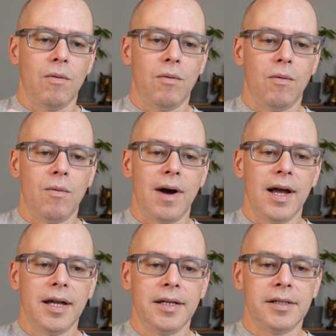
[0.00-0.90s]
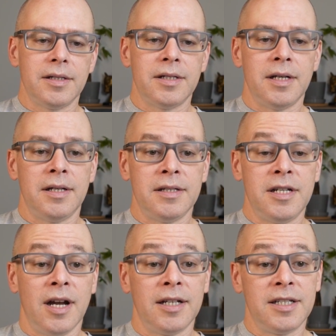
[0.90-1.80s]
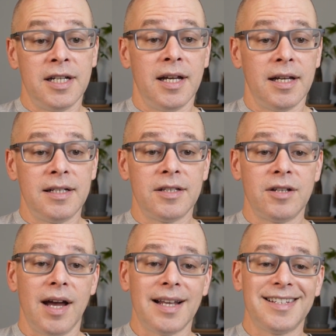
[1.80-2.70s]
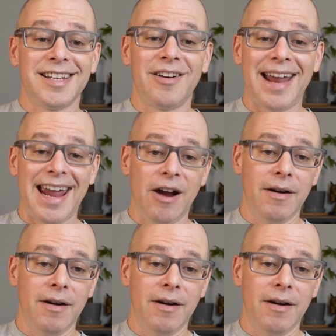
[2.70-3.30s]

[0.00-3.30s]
why Tianjia does not consider air an